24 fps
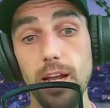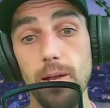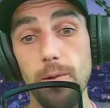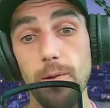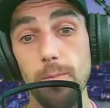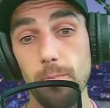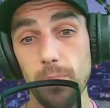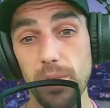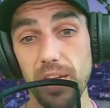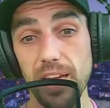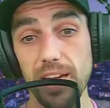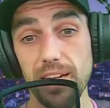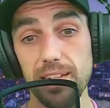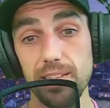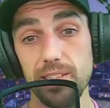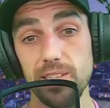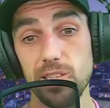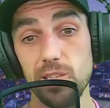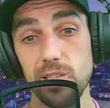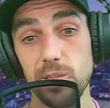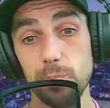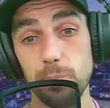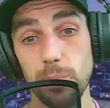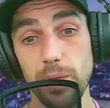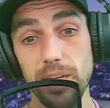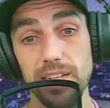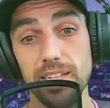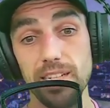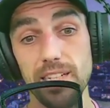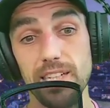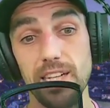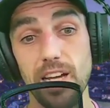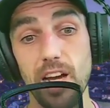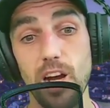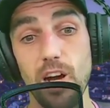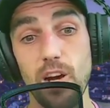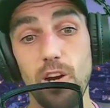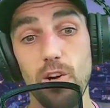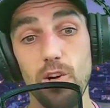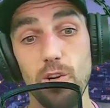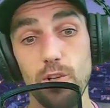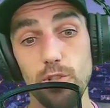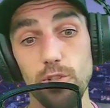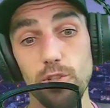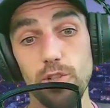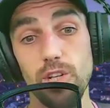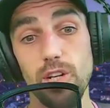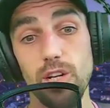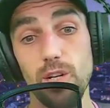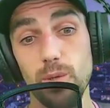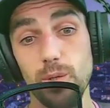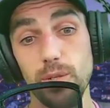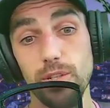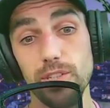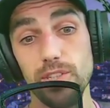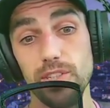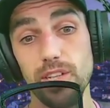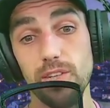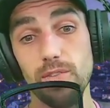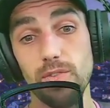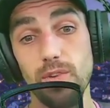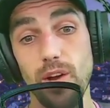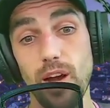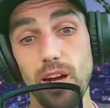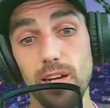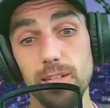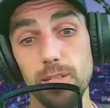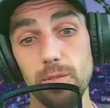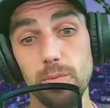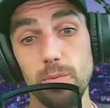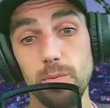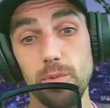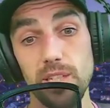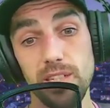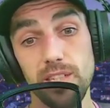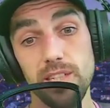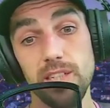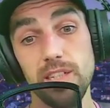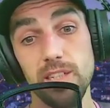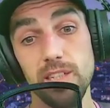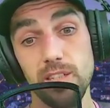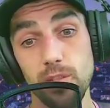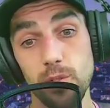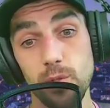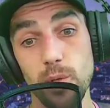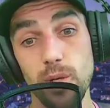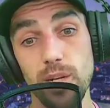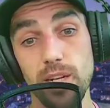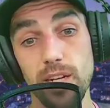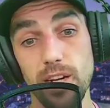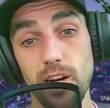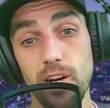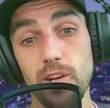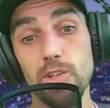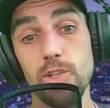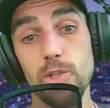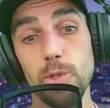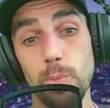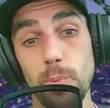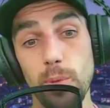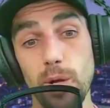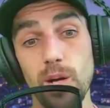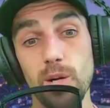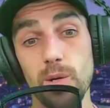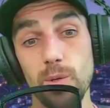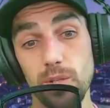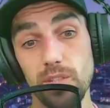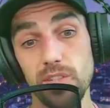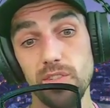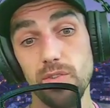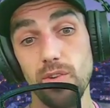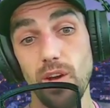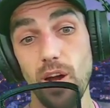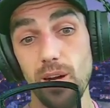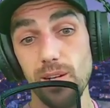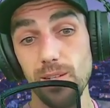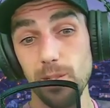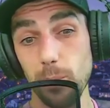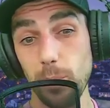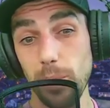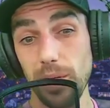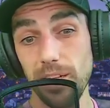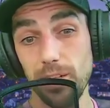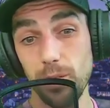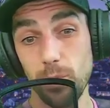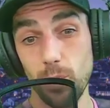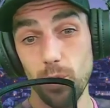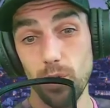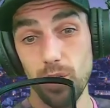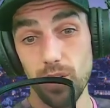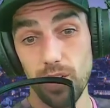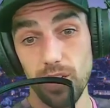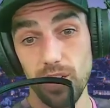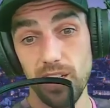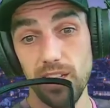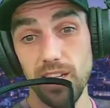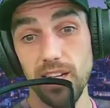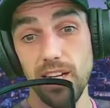He had to spend 100 hours of un- he did do uh, 100 hours of unpaid work